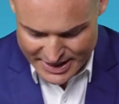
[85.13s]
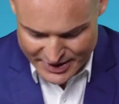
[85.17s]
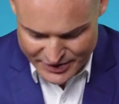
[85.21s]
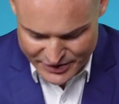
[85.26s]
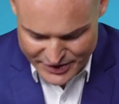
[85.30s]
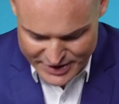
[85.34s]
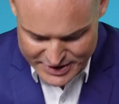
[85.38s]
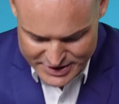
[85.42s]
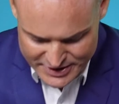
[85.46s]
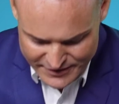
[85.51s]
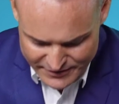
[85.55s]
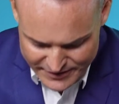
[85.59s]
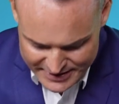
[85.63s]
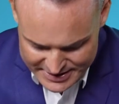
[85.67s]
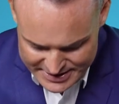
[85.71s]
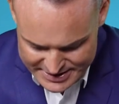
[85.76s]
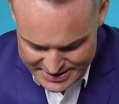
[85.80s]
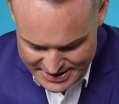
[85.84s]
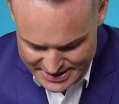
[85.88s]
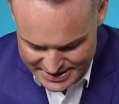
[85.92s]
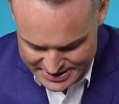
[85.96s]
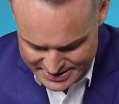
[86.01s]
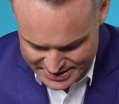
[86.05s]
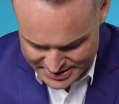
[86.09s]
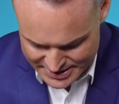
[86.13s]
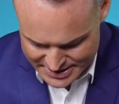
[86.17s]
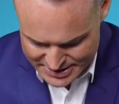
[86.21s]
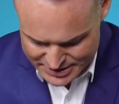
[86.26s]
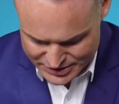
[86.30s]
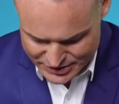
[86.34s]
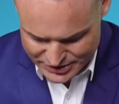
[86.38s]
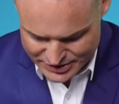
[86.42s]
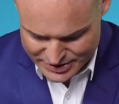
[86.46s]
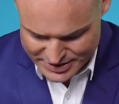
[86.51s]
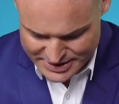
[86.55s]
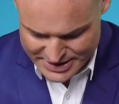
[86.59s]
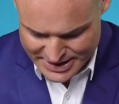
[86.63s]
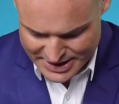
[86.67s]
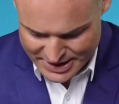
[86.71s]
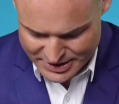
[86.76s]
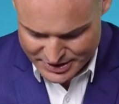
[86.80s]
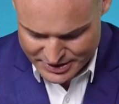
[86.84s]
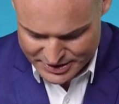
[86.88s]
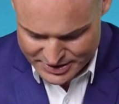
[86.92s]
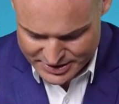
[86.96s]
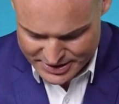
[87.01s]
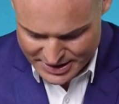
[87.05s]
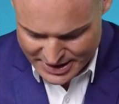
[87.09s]
These are fantastic, these
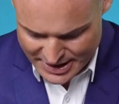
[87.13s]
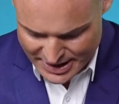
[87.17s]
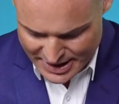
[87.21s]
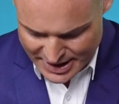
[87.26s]
containers.